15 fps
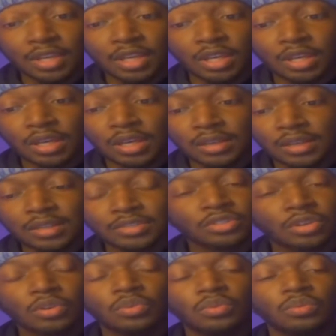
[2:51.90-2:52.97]
And
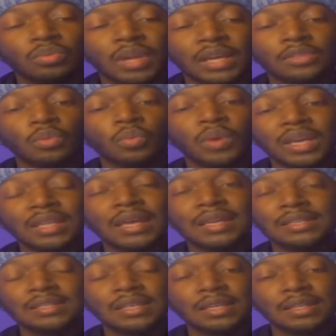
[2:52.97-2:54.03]
so, like, the way they
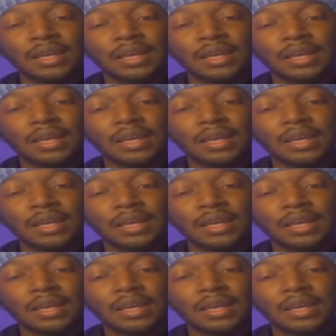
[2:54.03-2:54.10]
did that